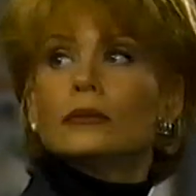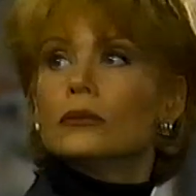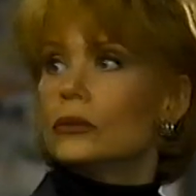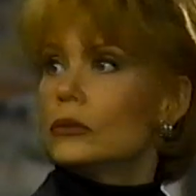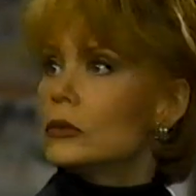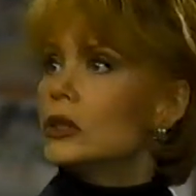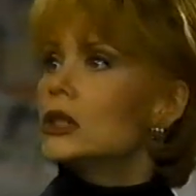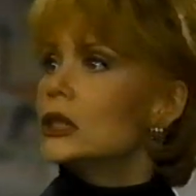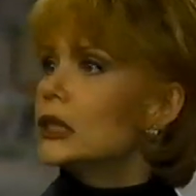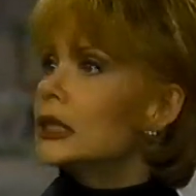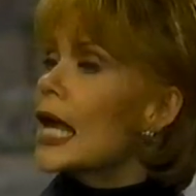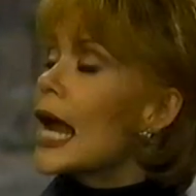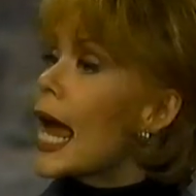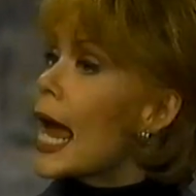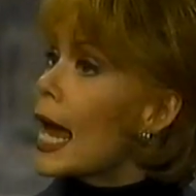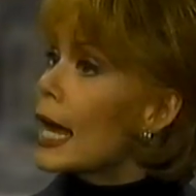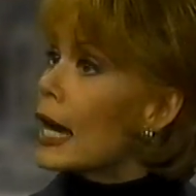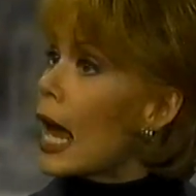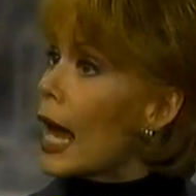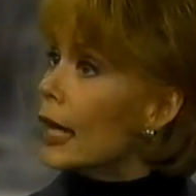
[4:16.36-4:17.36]

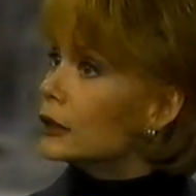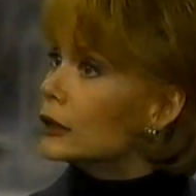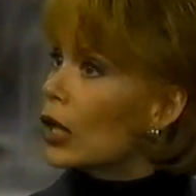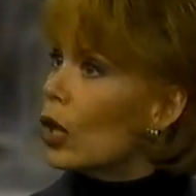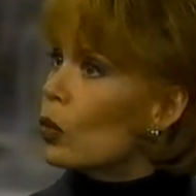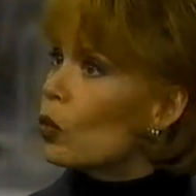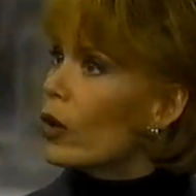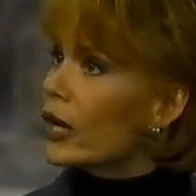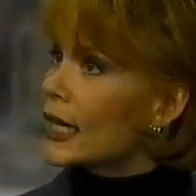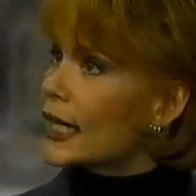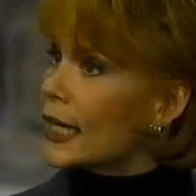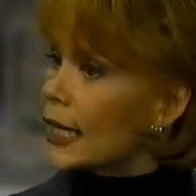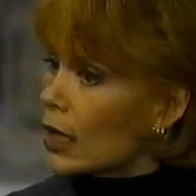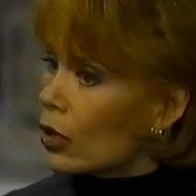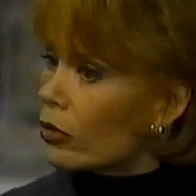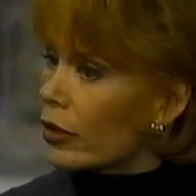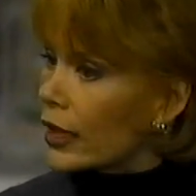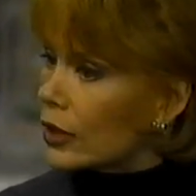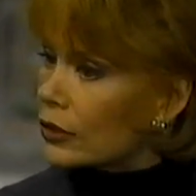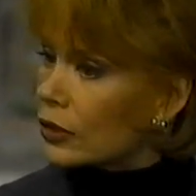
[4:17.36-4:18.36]
said I don't want to
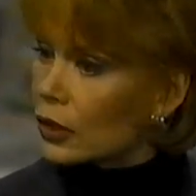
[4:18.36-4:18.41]
hear it.